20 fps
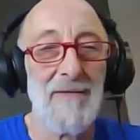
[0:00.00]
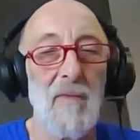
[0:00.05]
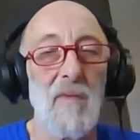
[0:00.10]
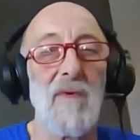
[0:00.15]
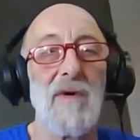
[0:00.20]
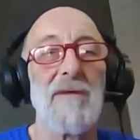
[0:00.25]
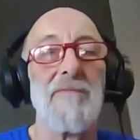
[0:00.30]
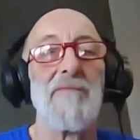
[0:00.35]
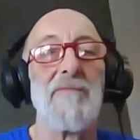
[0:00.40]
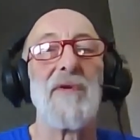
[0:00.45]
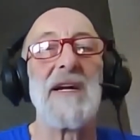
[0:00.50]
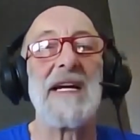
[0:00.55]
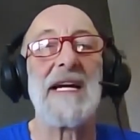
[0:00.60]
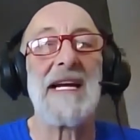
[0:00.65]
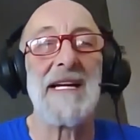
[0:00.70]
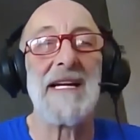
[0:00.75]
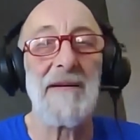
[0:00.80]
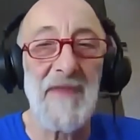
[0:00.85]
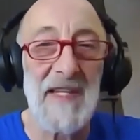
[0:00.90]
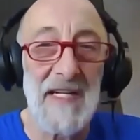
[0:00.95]
We're
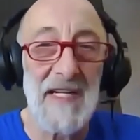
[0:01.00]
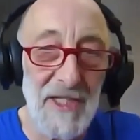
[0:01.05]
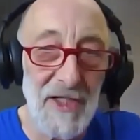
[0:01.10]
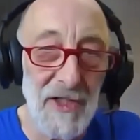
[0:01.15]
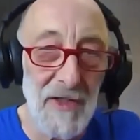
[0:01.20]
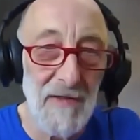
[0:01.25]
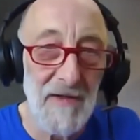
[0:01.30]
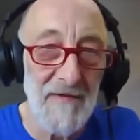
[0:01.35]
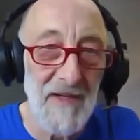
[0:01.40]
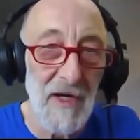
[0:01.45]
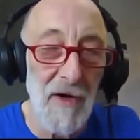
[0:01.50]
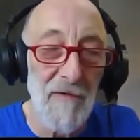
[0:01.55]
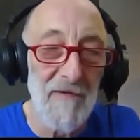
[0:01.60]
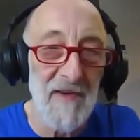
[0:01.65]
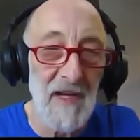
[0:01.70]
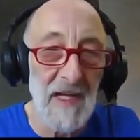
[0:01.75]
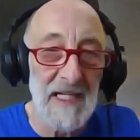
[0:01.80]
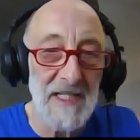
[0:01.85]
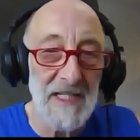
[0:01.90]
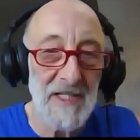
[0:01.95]
bringing up the issue of
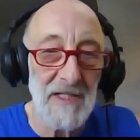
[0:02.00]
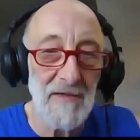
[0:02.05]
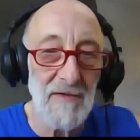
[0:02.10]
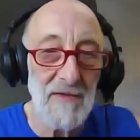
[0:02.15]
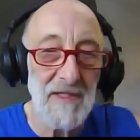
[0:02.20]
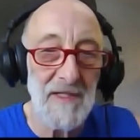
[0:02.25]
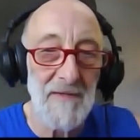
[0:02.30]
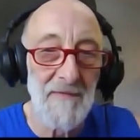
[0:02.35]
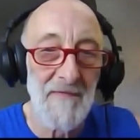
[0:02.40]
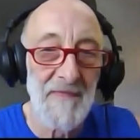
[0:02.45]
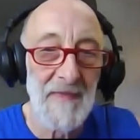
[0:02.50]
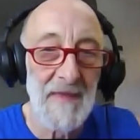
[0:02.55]
no-fly zones.